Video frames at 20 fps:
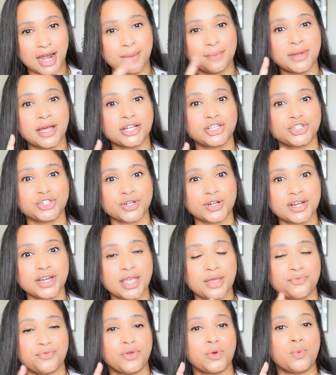I'm not sure
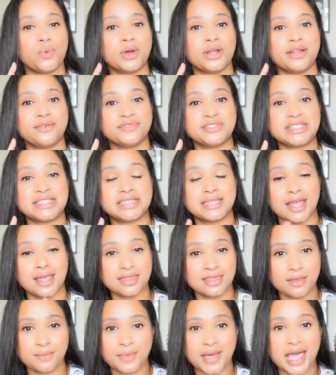if it would have
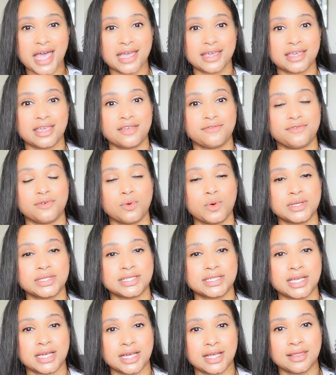stained the bag if it
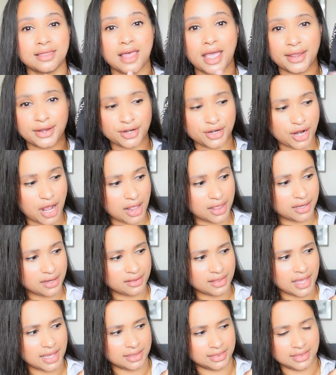was a lighter
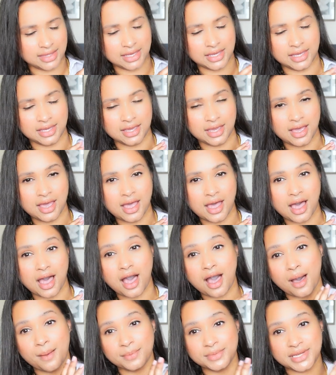color, like the
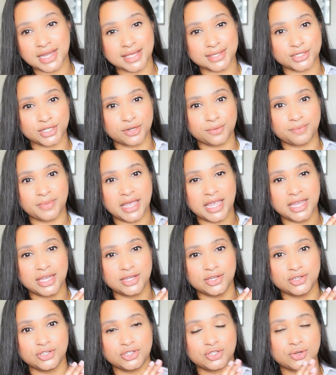um, desert
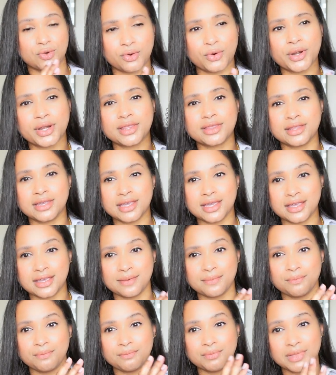beige or the
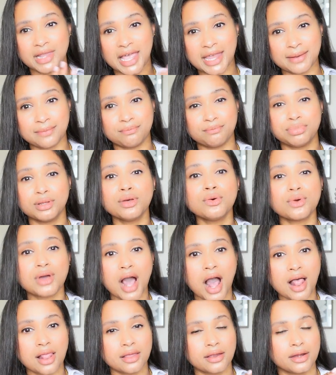light blue
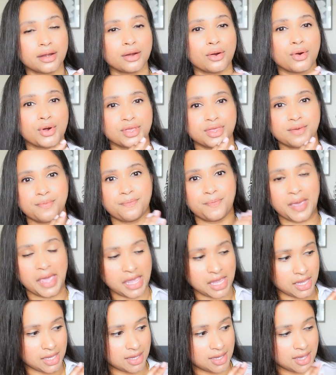color or the
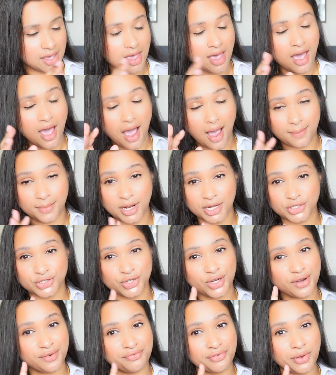pink. I'm not
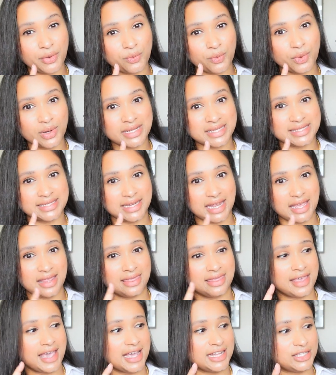sure if it would have
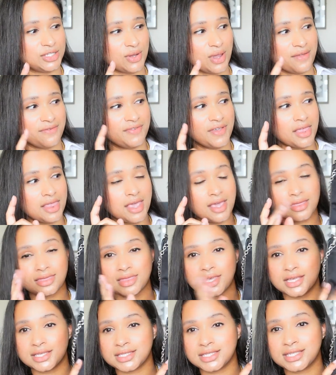stained that. So I feel like
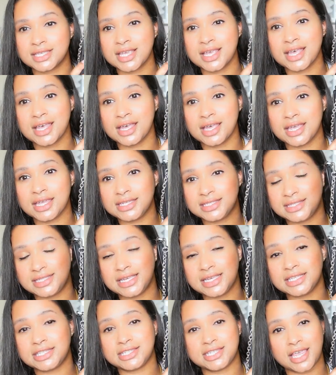this is
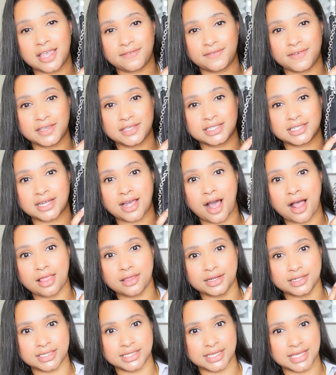the safest
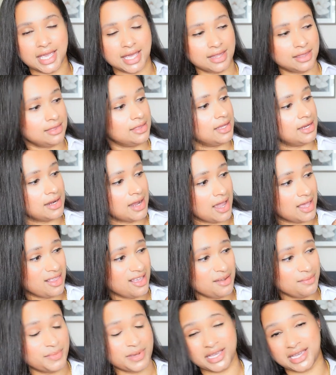color to get in the
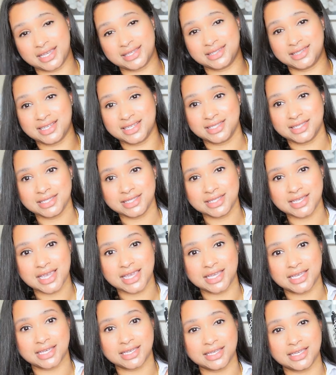nylon because this is
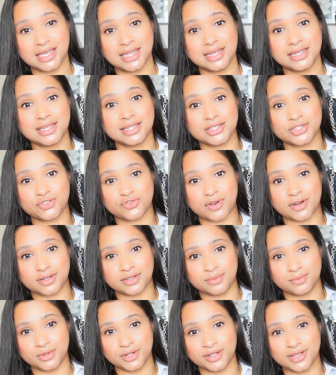like
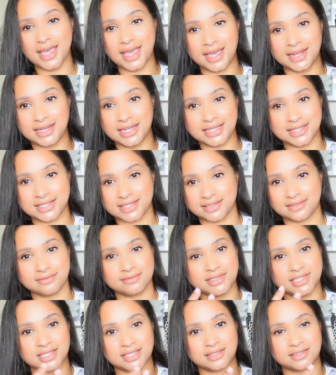indestructible, and
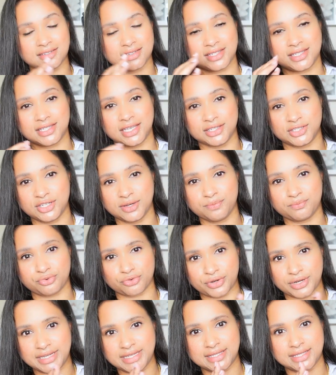it's just such a
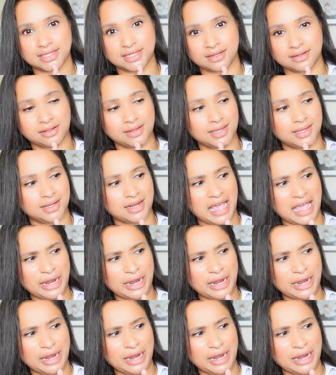breeze to clean.